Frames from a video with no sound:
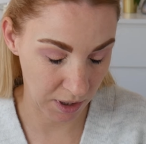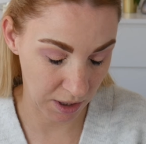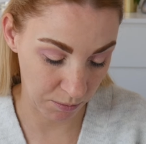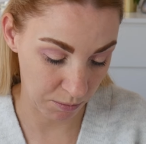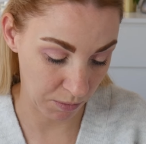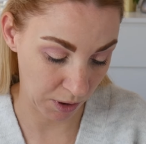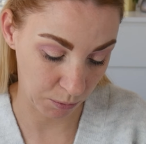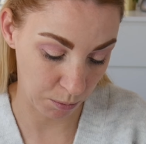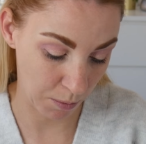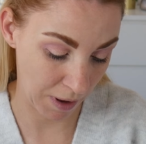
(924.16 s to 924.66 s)

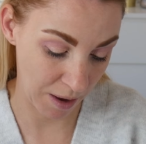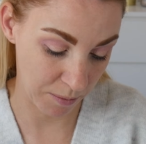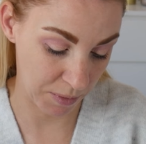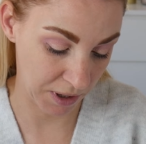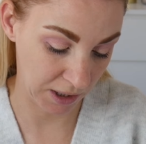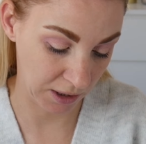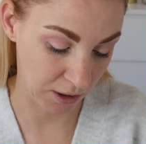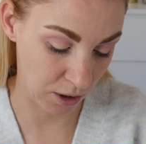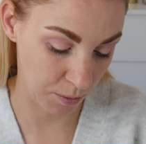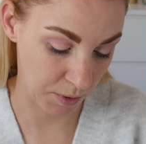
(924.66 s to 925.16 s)
might have been
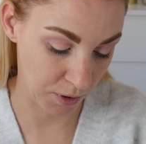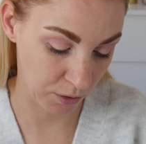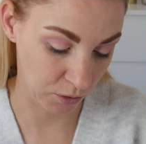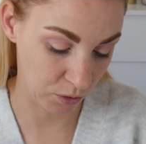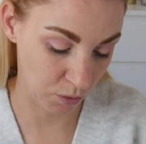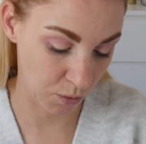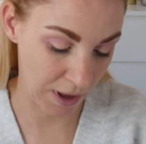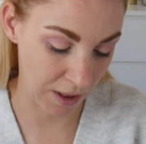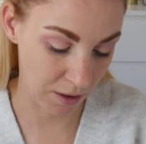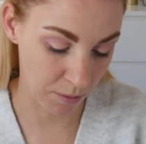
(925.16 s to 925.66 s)
a little bit
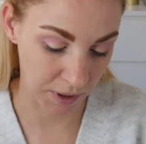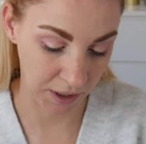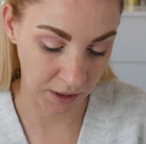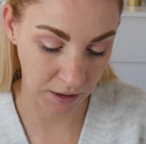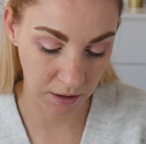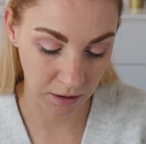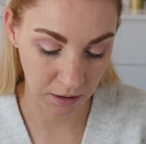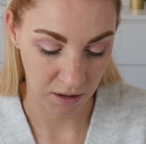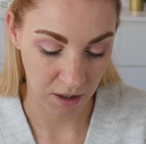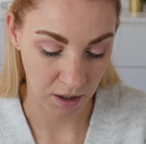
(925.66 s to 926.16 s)
underwhelming.
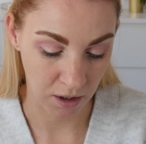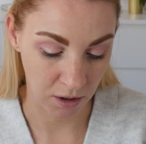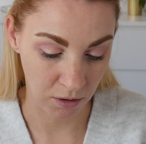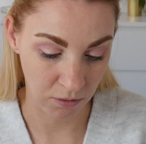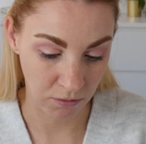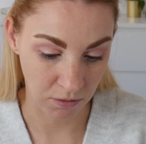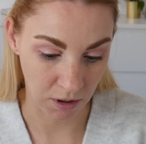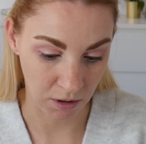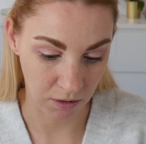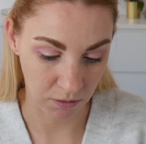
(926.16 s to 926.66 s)

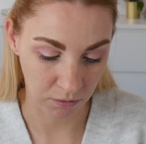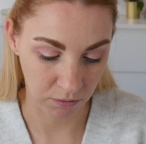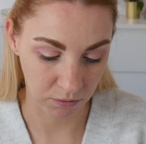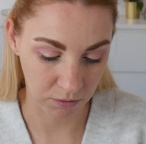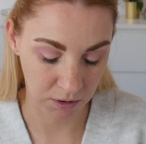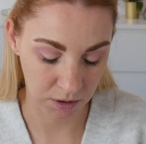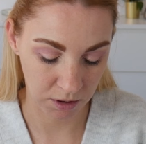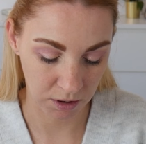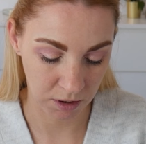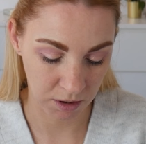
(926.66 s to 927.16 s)
Who
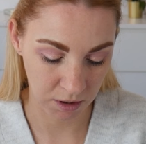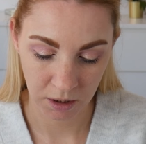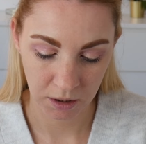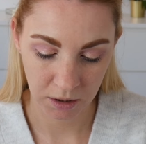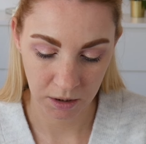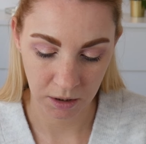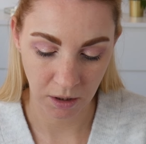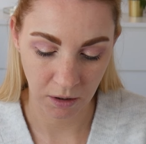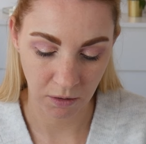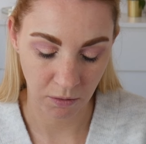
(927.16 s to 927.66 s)
knows?
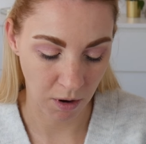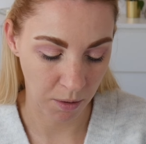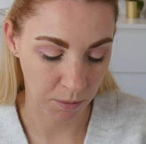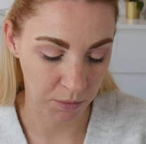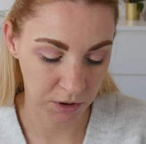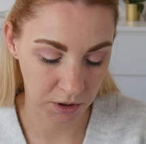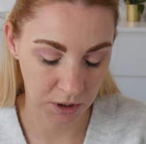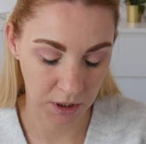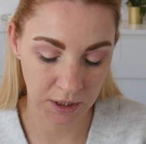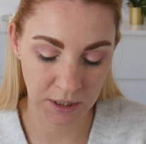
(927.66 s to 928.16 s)
So I'm
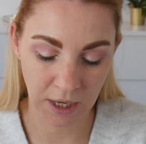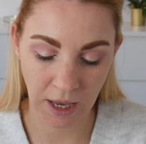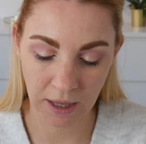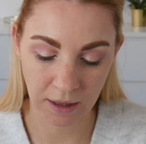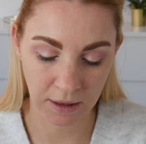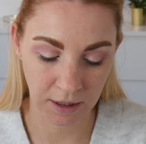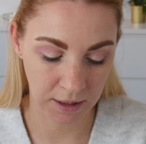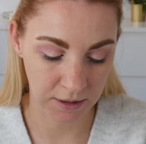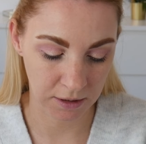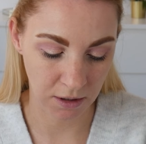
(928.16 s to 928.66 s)
just going to take
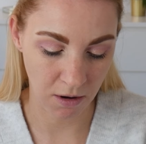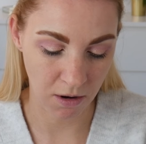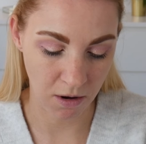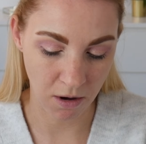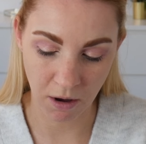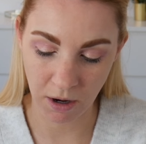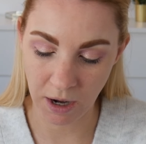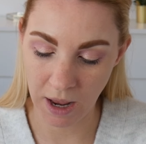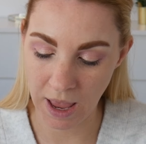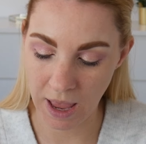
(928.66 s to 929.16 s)
this
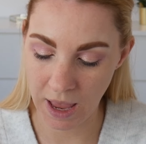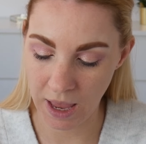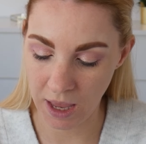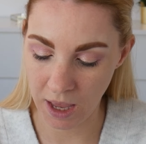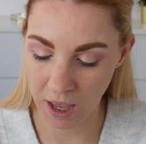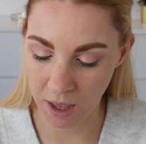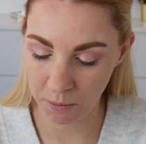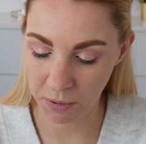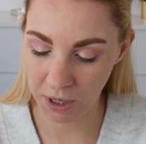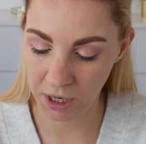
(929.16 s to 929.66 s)
on
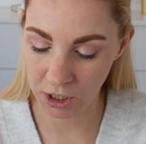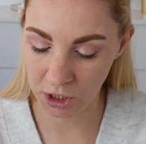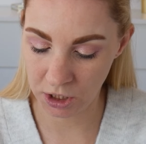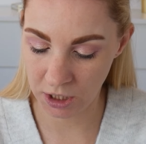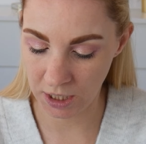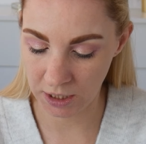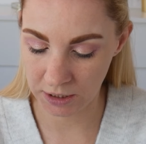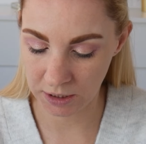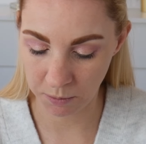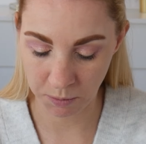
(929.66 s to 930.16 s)
a
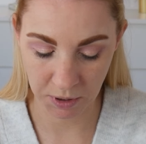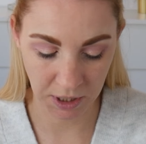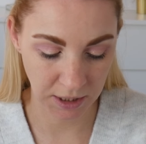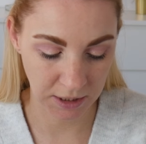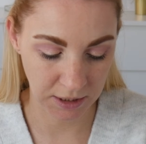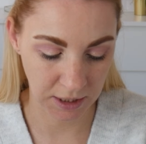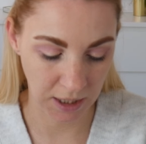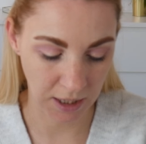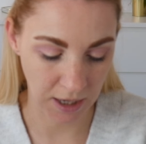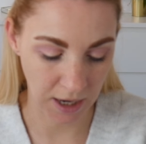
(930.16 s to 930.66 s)
Peaches
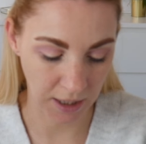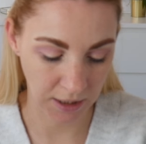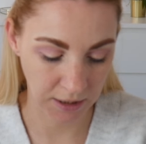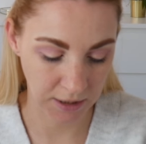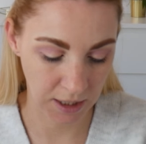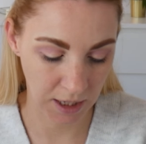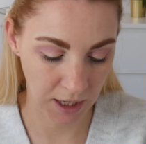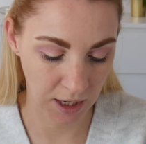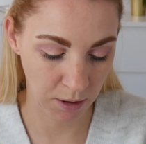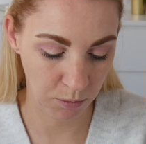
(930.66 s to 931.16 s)

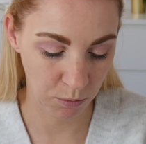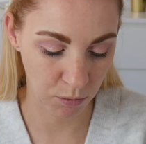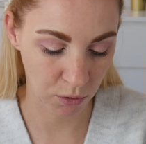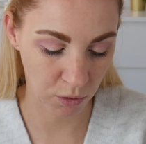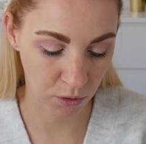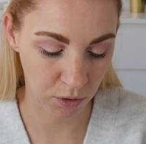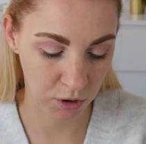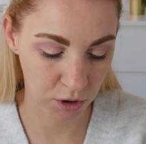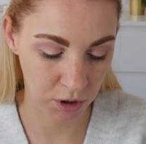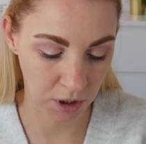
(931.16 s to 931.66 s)
PC19
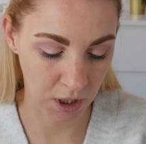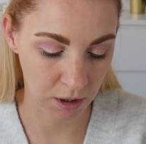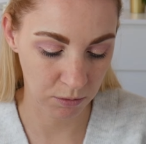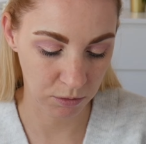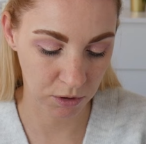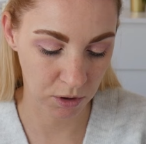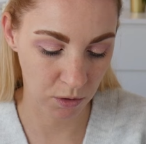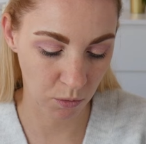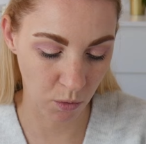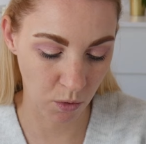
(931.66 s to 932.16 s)
brush, and I'm
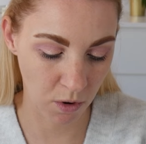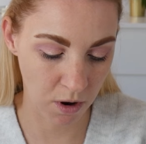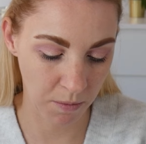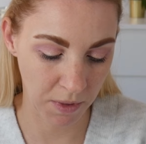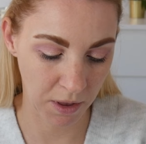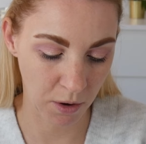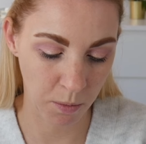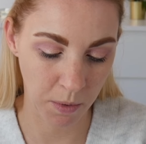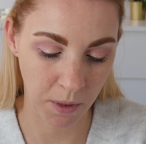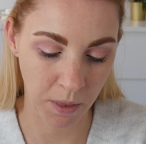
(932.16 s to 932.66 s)
just going to warm
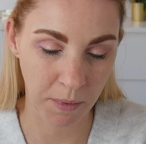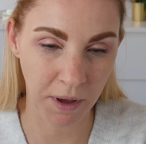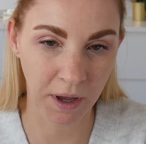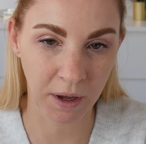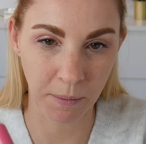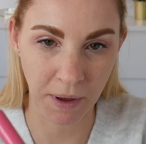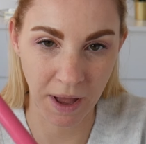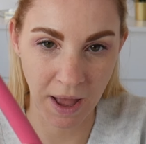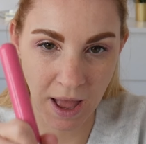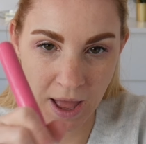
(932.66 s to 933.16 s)
that up on the back of
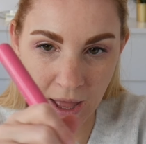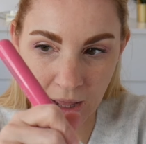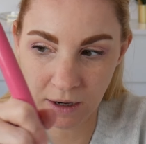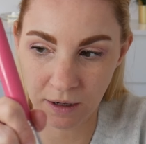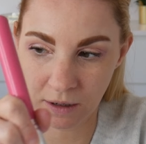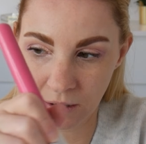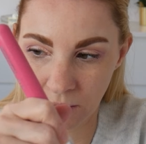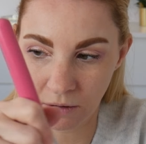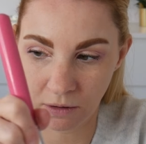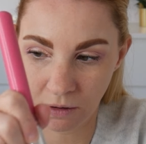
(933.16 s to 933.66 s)
my
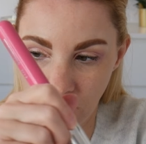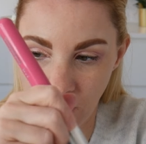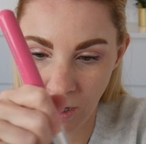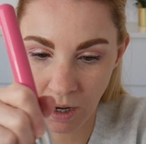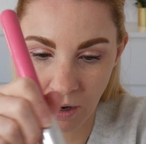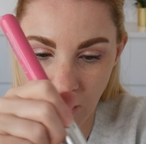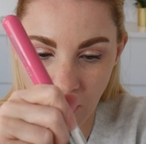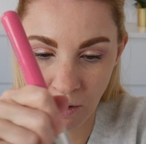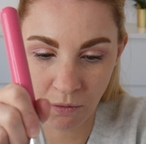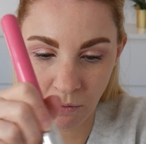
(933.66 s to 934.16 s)
hand and
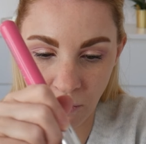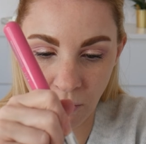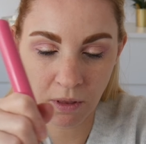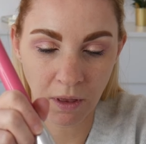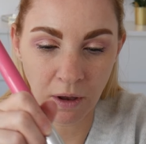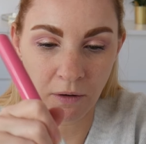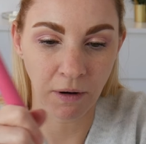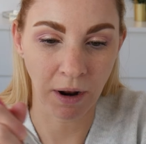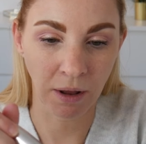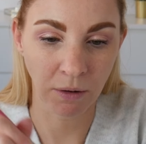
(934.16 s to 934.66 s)
roll
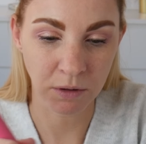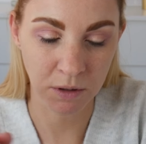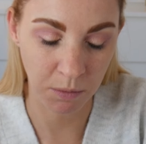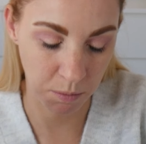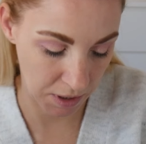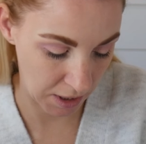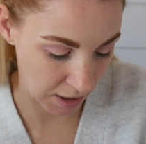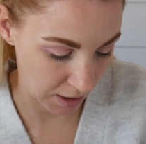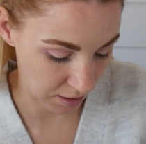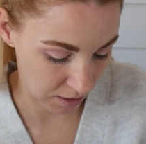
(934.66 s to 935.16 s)
it around a
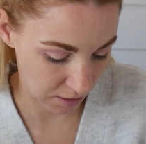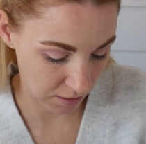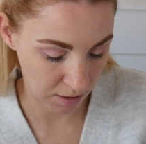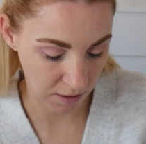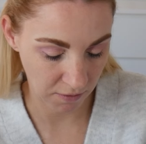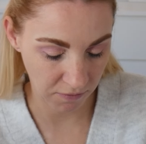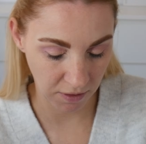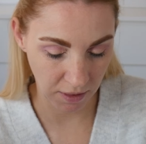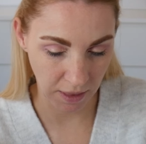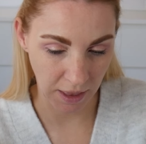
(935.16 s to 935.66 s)
bit. I
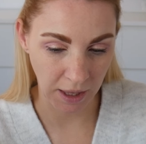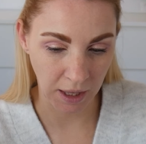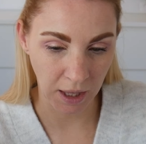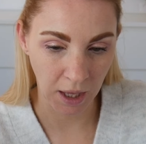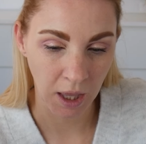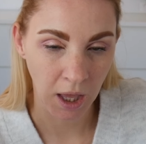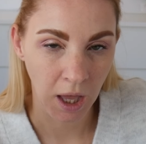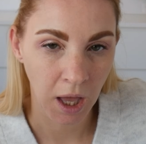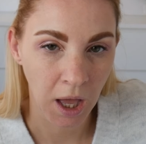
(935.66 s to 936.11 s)
feel like